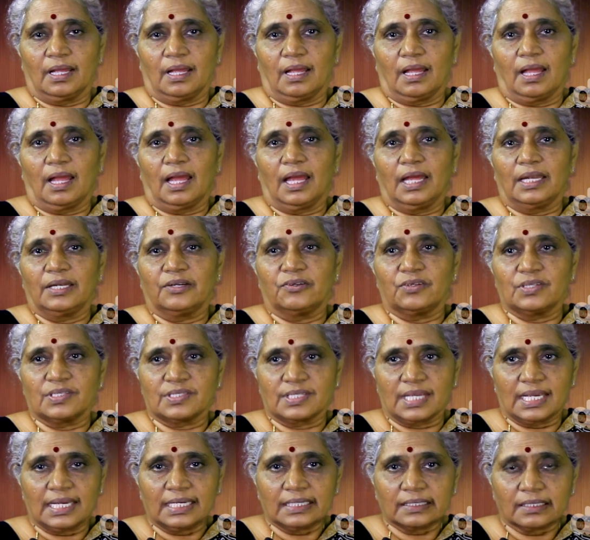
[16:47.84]
and
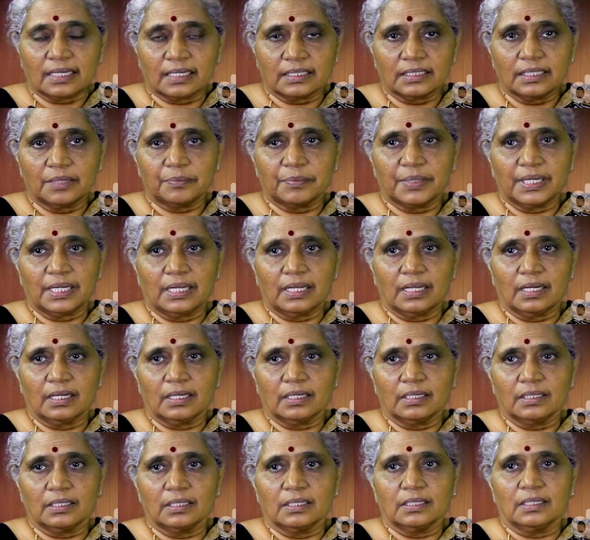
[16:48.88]
recite Khadgamala,
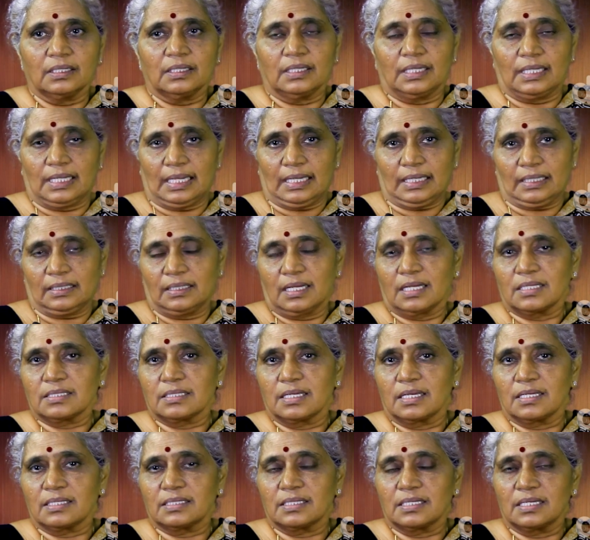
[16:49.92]
Lalita
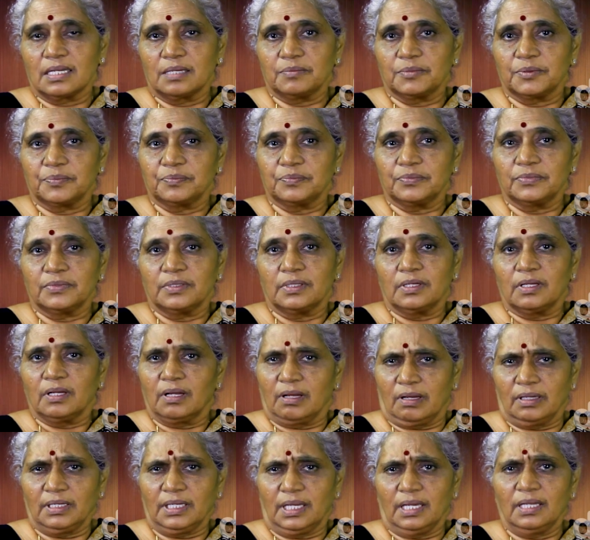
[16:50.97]
Sahasranamam,
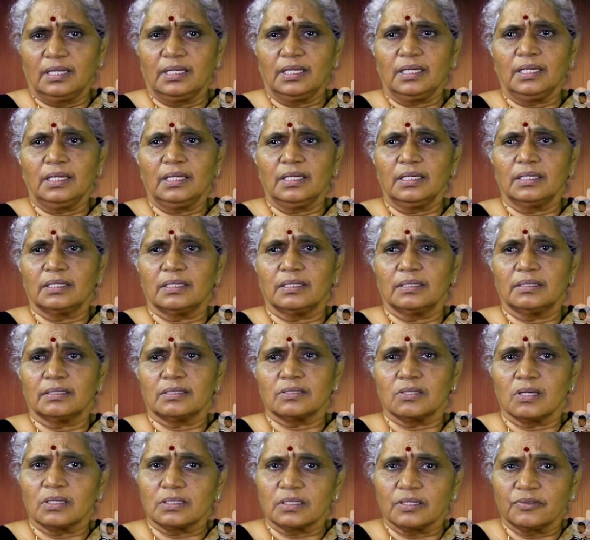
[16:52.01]
or any
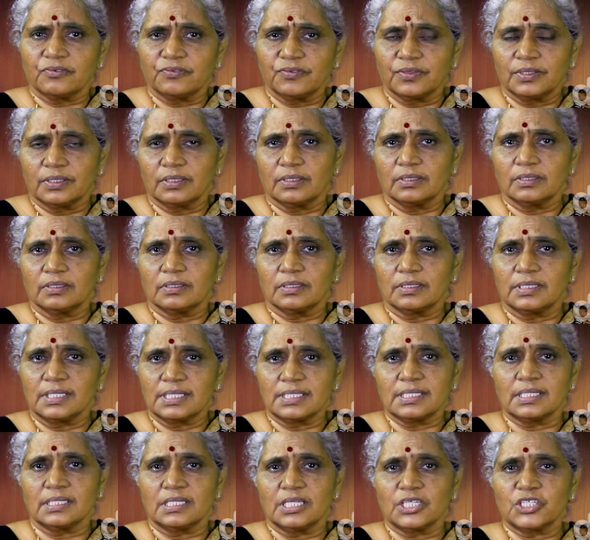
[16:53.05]
sort of
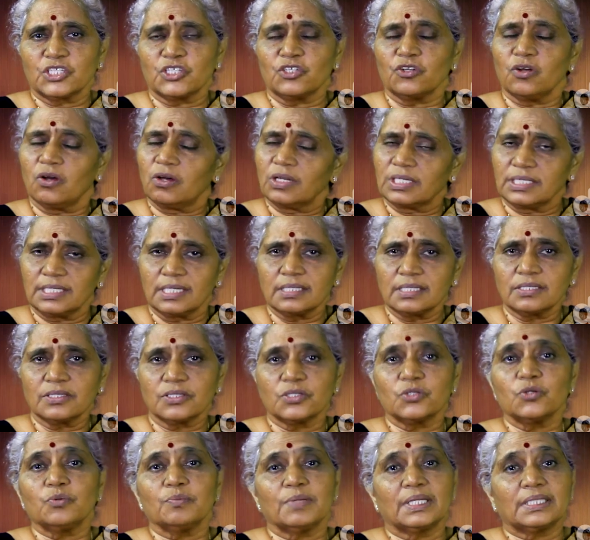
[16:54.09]
recitation, or just
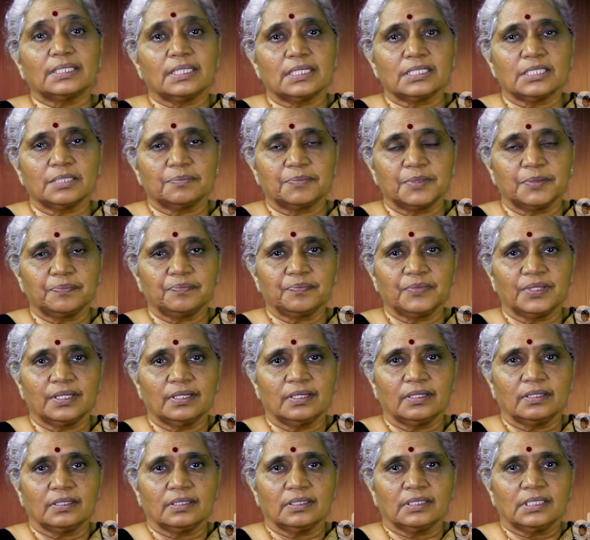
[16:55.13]
do mantra japam,
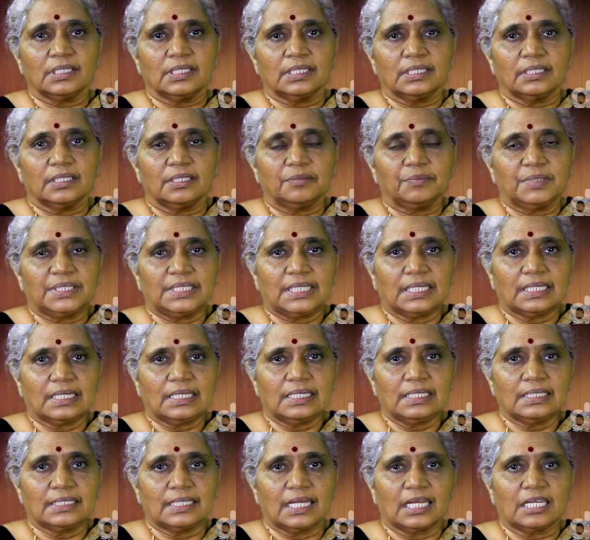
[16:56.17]
immediately
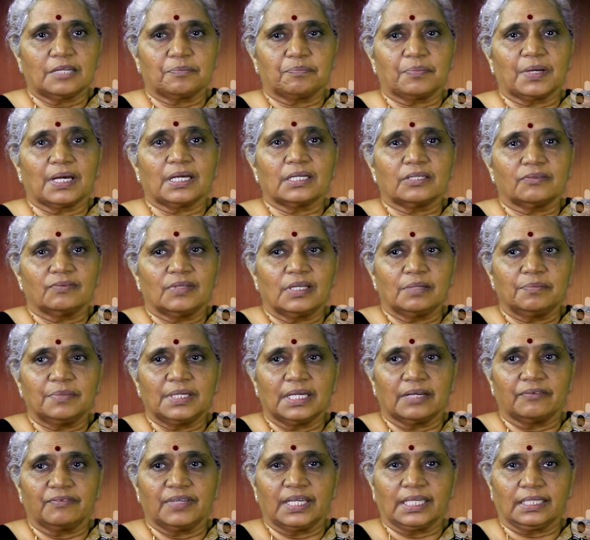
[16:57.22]
that part will be
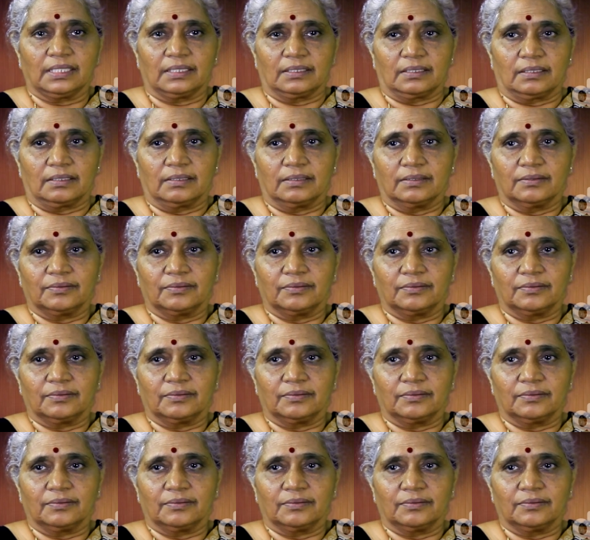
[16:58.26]
awakened.